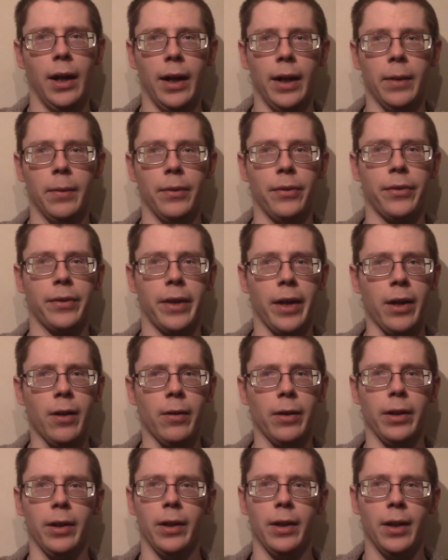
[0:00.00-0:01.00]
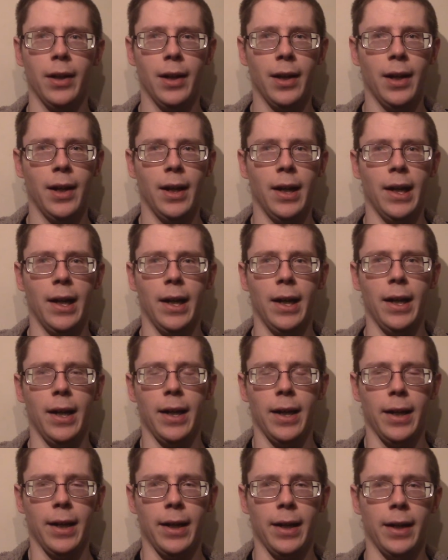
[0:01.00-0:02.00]
It was scary.
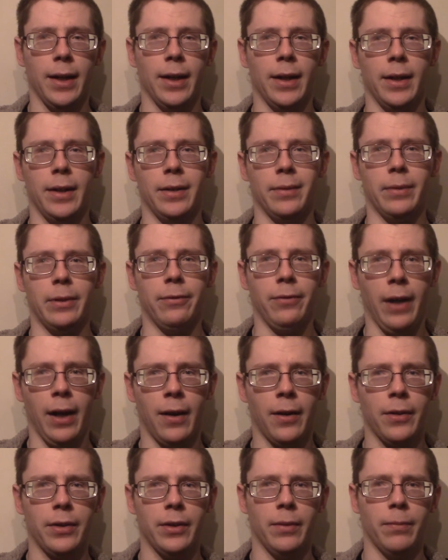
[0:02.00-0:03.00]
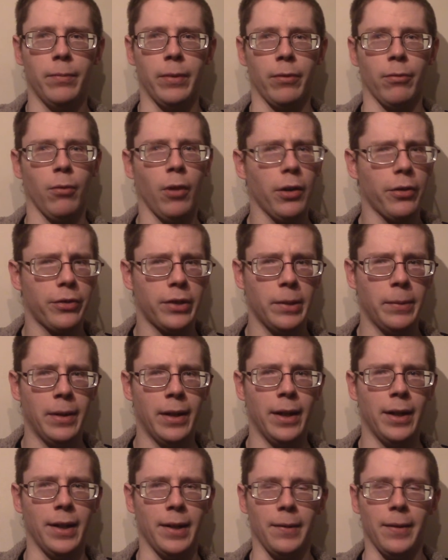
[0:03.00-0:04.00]
And we found him. We rushed him
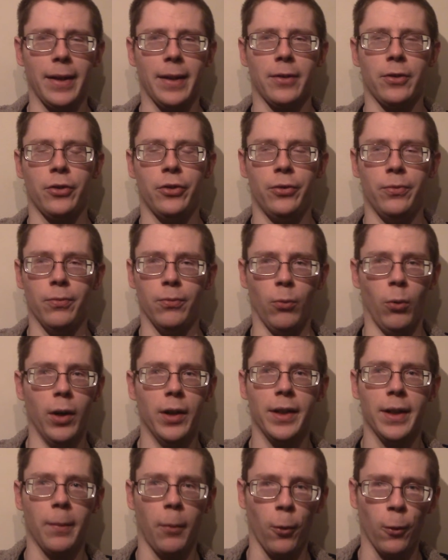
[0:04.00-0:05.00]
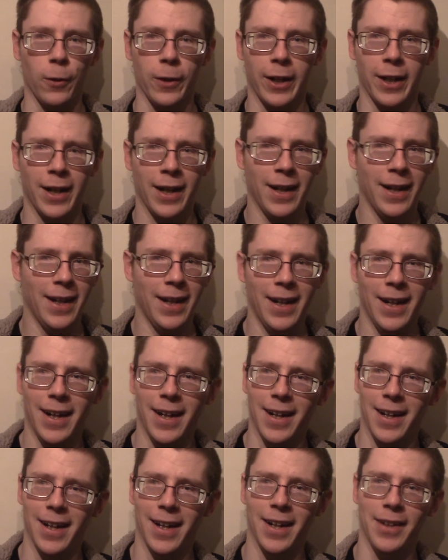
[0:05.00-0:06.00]
in at like 1 in the morning
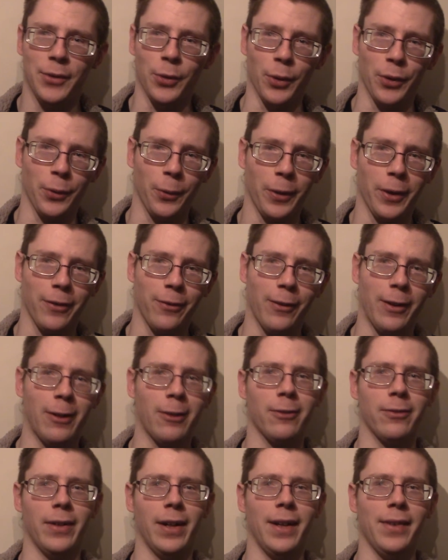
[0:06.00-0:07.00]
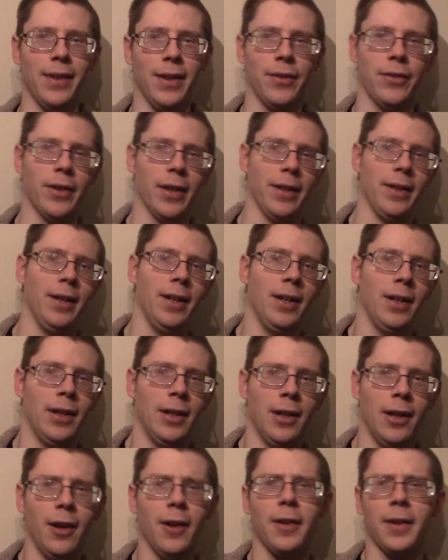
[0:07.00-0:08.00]
to a 24-hour vet, and they said,
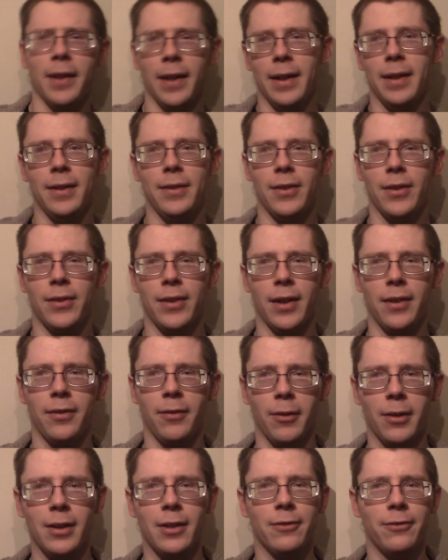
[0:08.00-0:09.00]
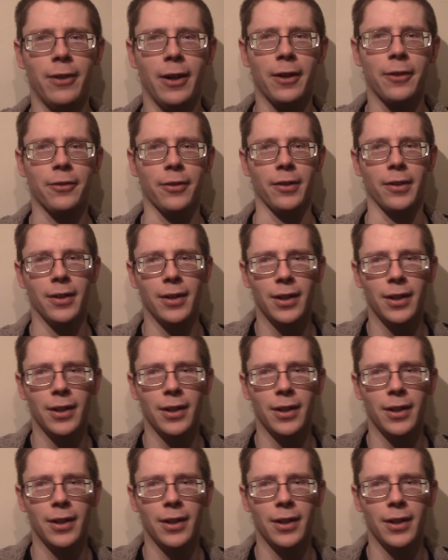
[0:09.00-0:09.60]
okay, he just has a little infection.